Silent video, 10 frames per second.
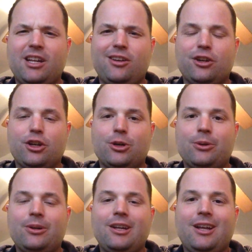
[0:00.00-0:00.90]
a year
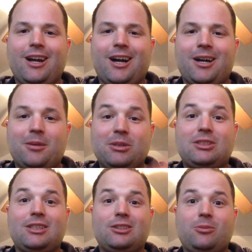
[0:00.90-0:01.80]
ago, he
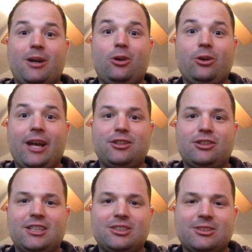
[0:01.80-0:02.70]
sent it to my old
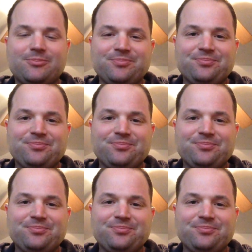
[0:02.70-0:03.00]
address.